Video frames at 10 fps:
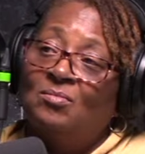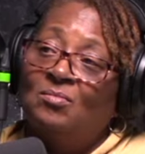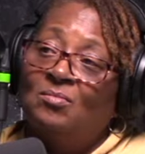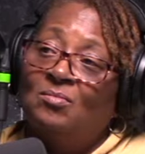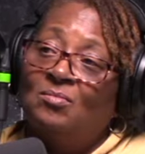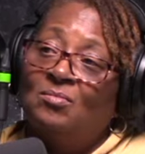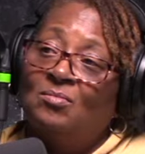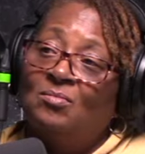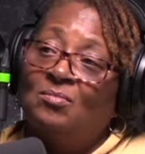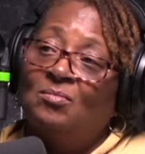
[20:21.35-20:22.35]

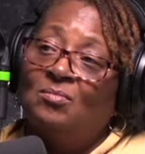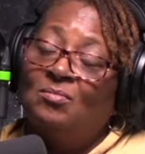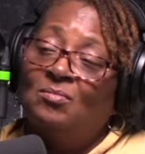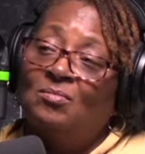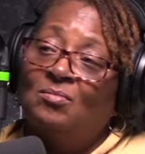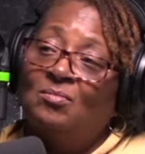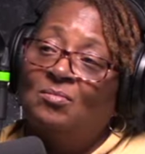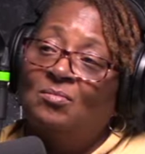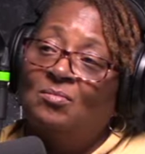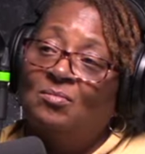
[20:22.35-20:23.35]

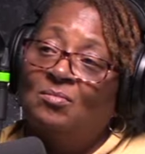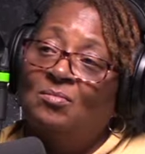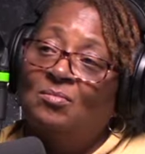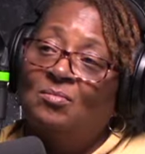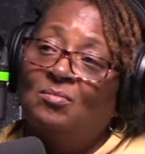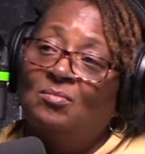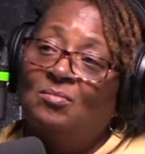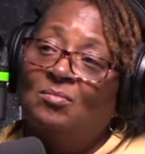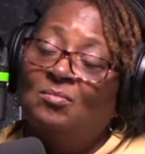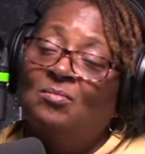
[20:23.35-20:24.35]

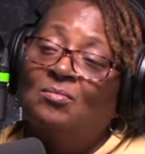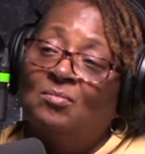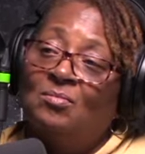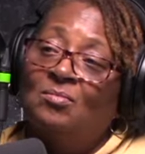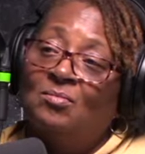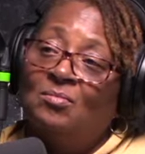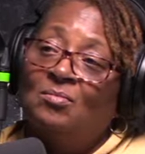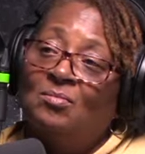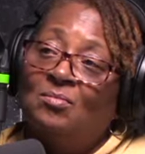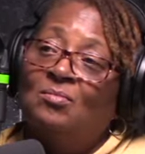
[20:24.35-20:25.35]

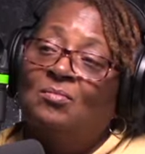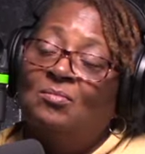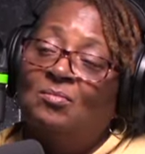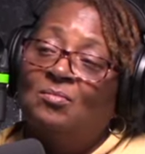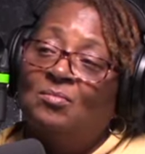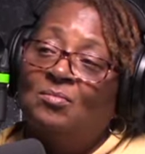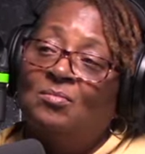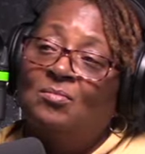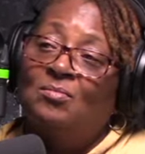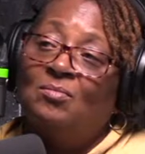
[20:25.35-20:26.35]

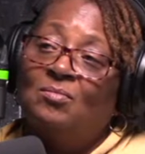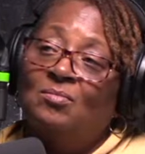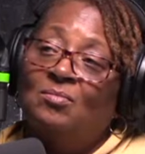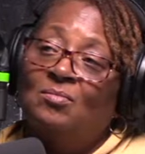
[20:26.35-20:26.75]
No words are spoken by the person on screen.